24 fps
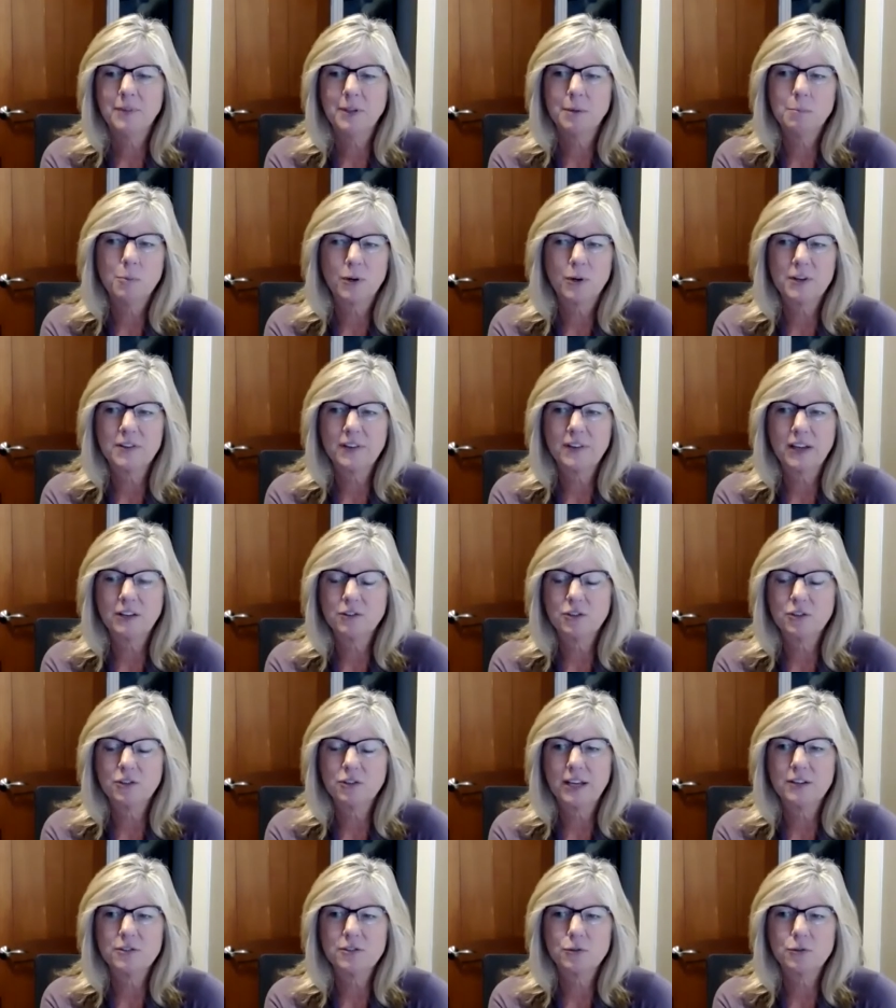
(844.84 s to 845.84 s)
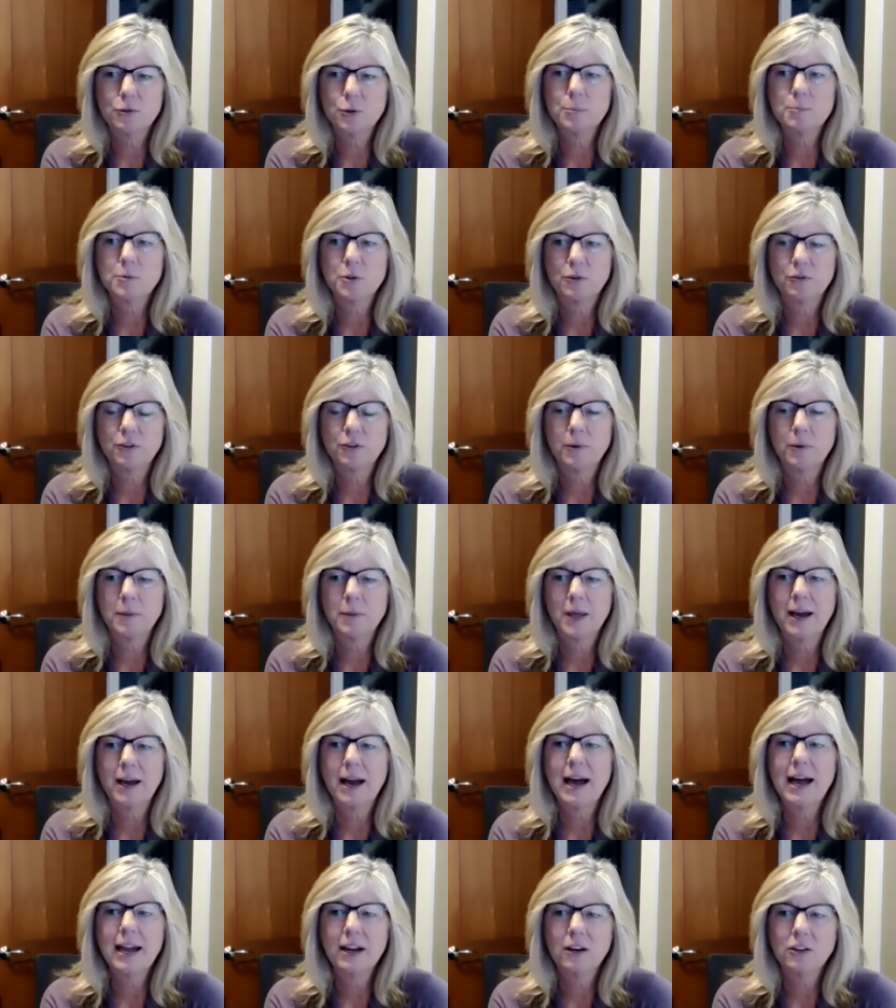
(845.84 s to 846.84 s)
the more centralized groups or from
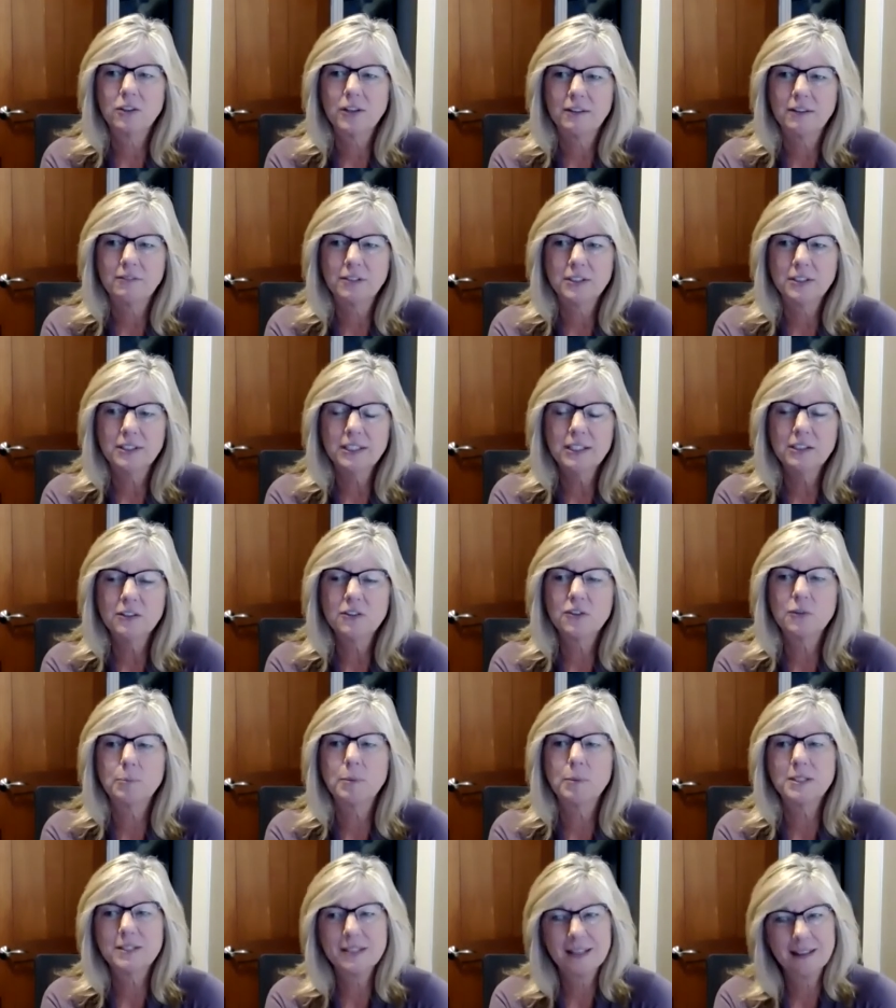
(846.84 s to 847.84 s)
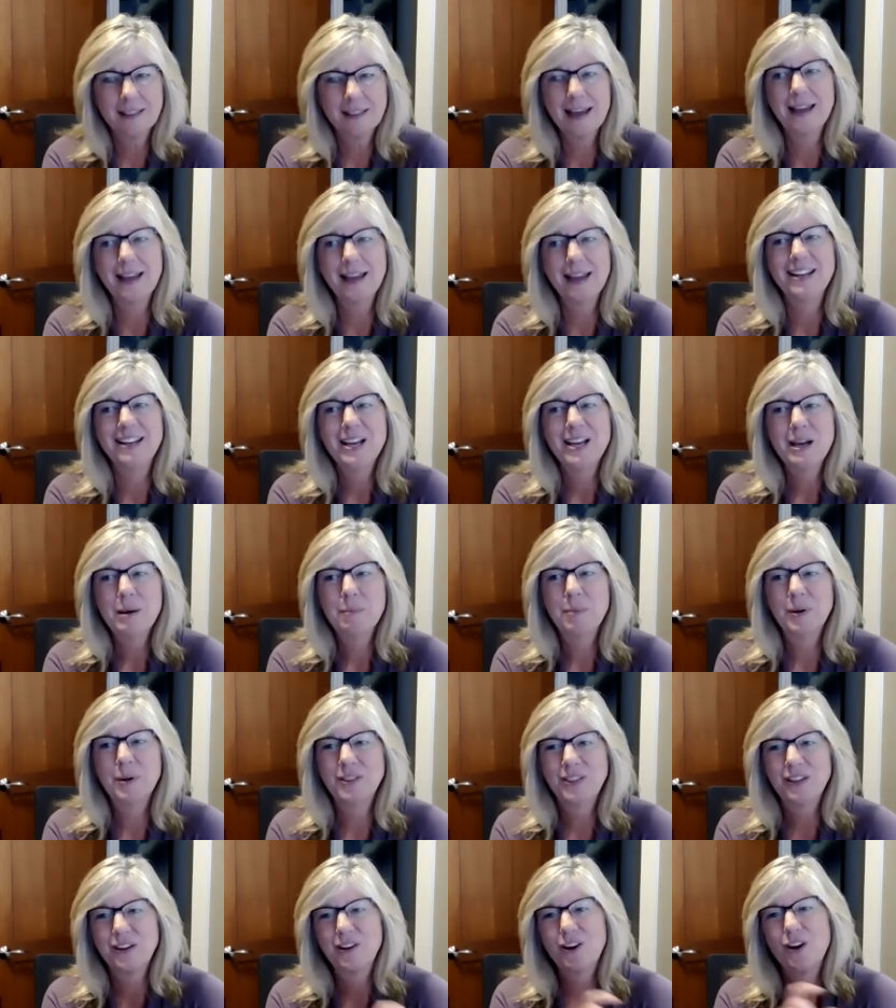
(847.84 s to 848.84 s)
the higher level leaders, but to then
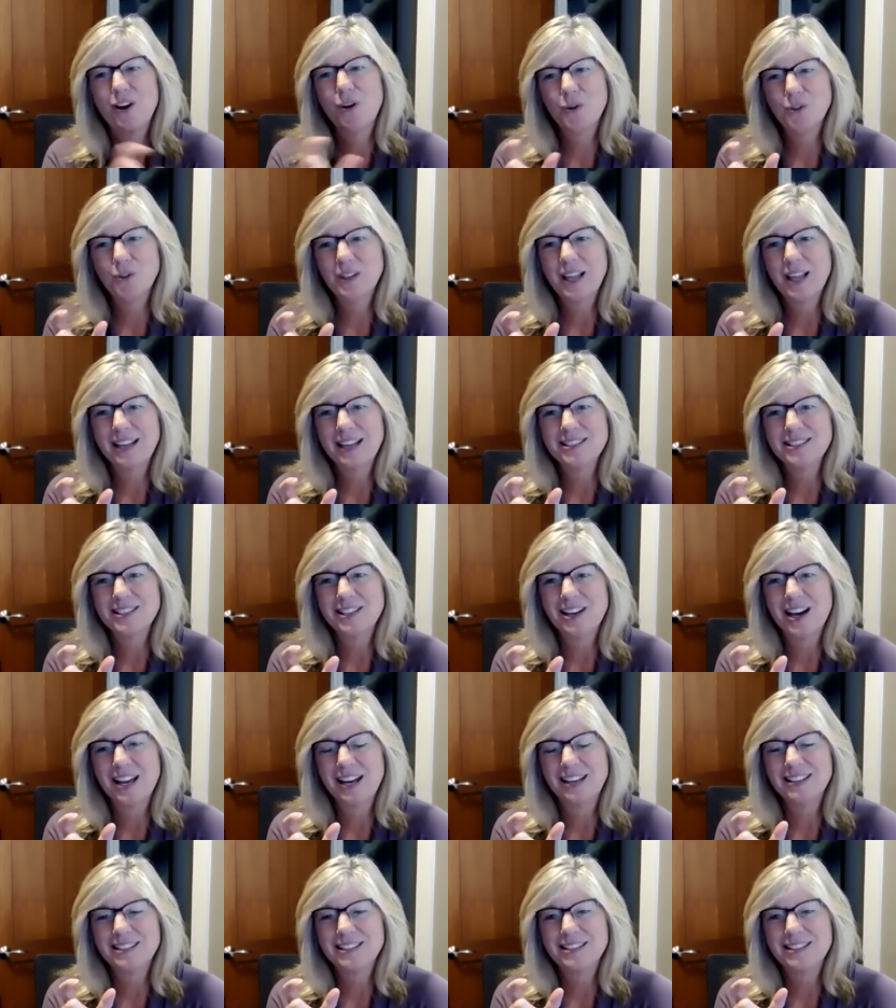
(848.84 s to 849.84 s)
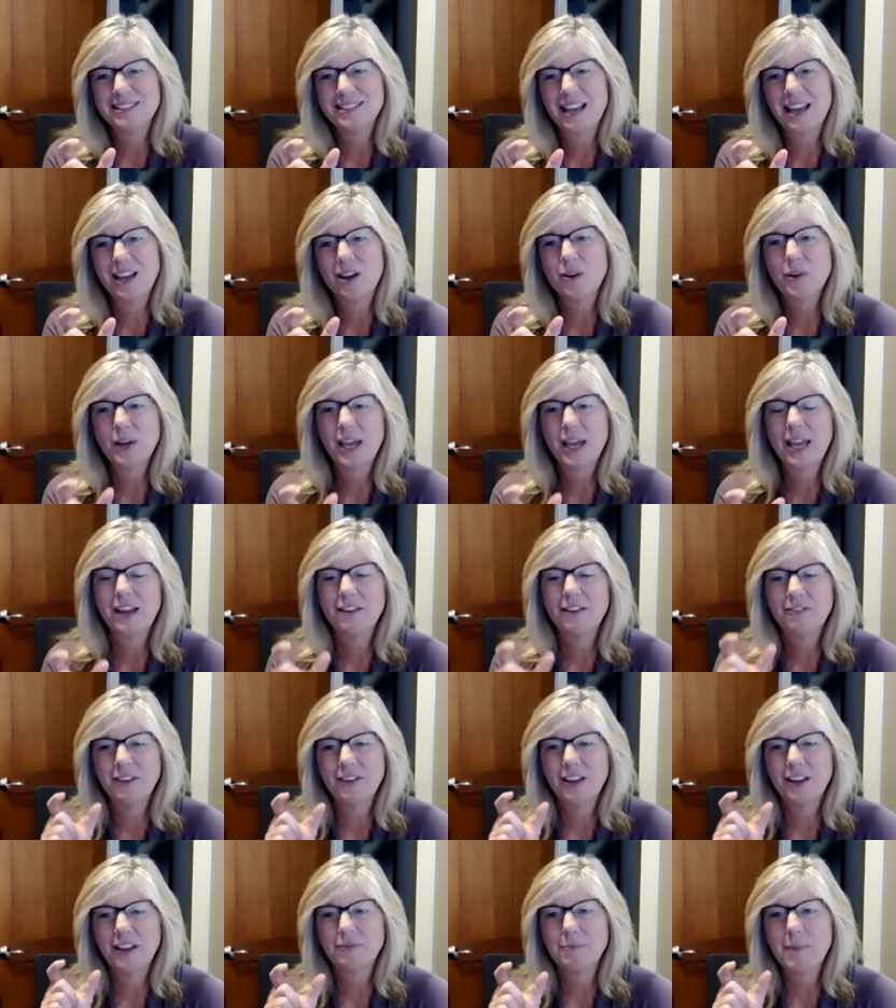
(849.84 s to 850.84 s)
put their own lens on it to say, okay, if,
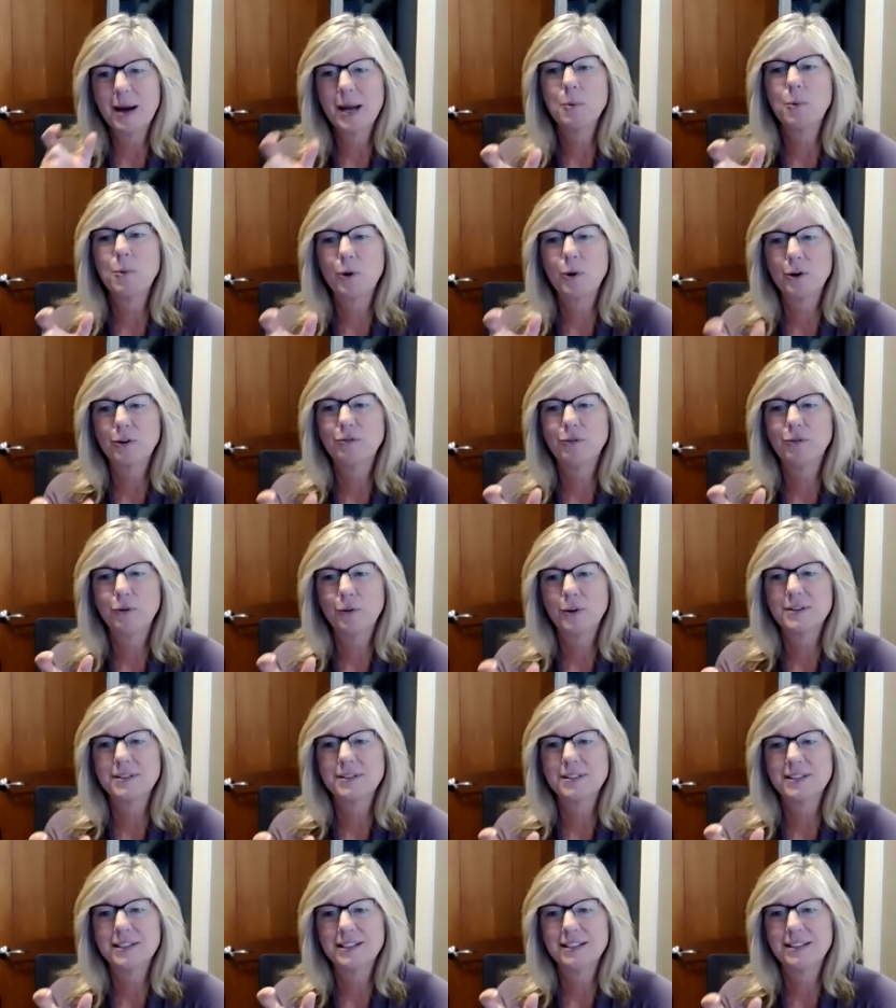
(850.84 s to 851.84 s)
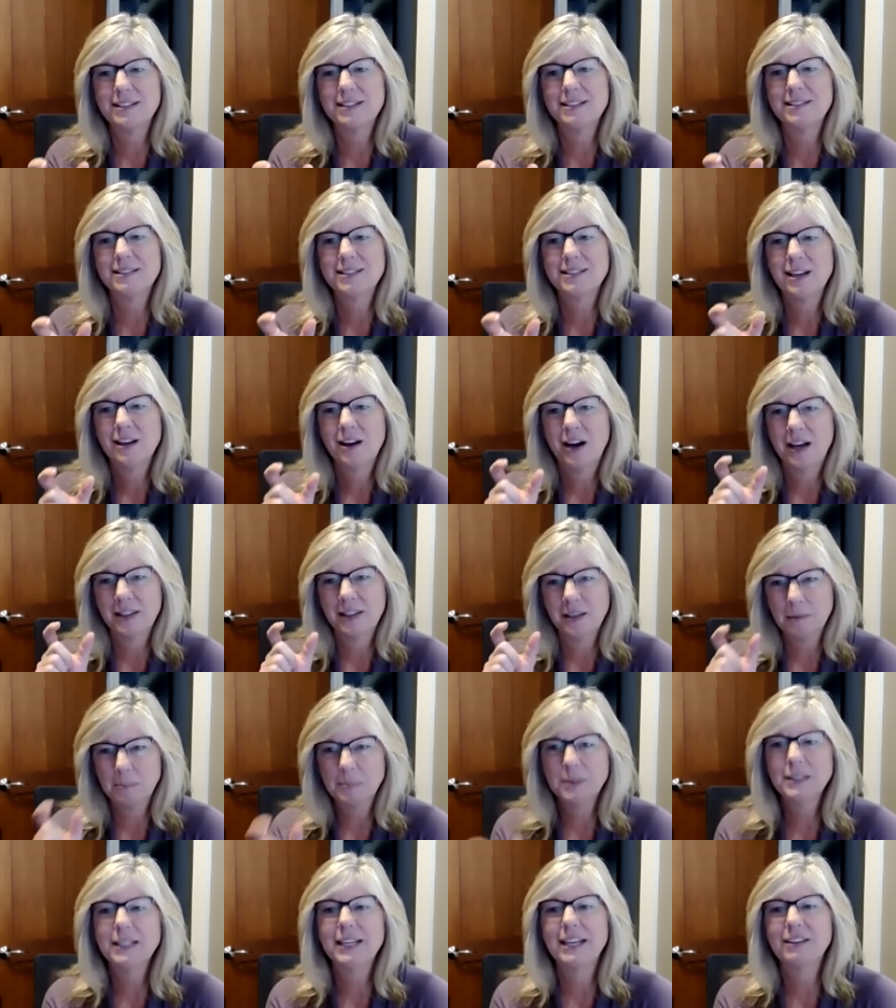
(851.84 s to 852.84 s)
if my workforce is on the
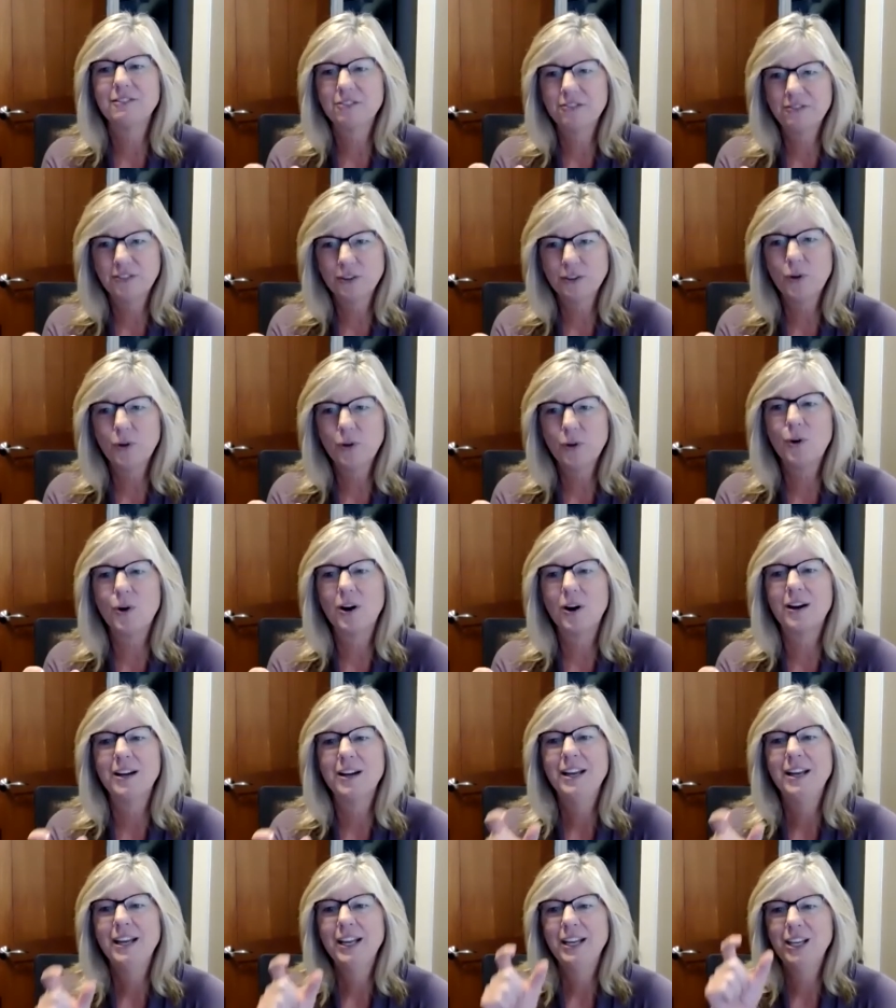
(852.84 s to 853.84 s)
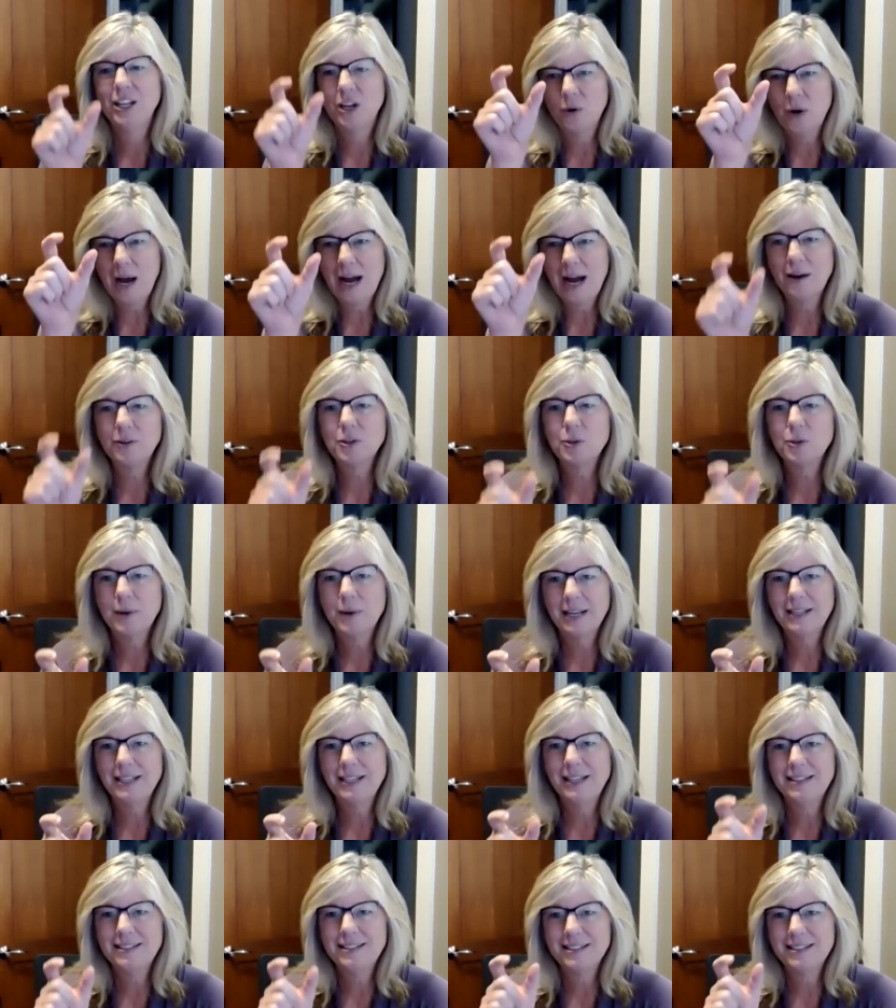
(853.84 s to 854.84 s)
plant floor, you know, how do I
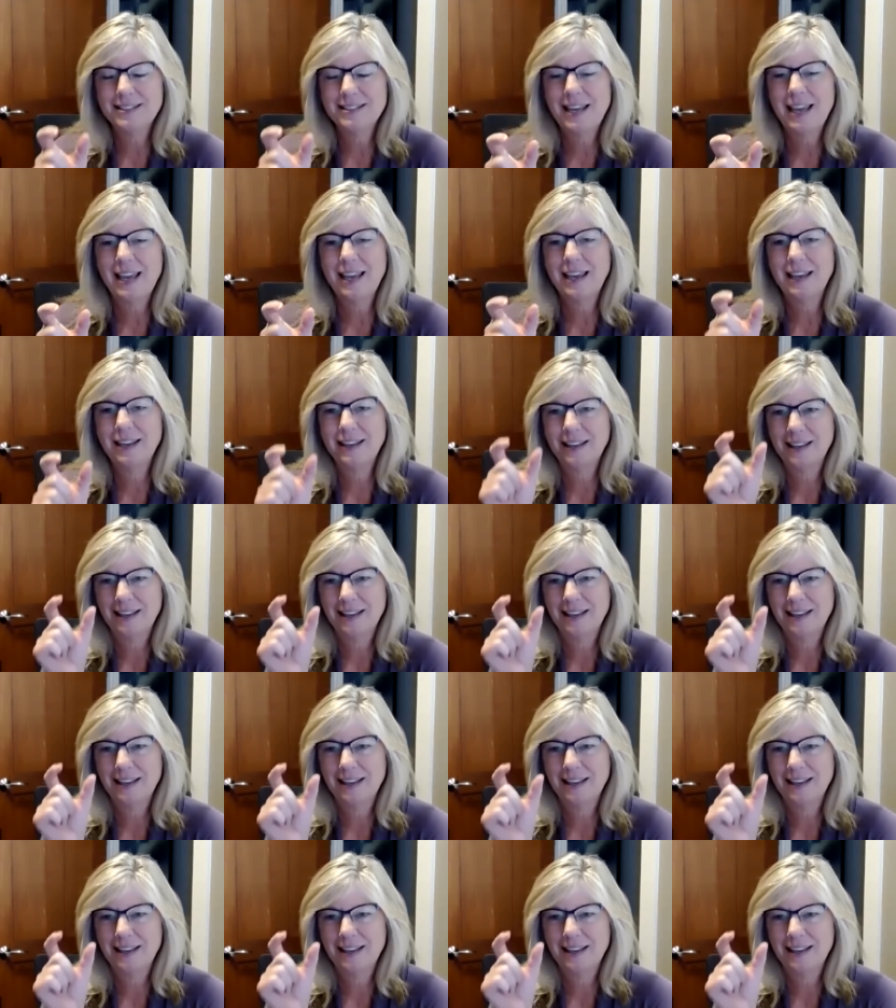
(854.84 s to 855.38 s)
need to take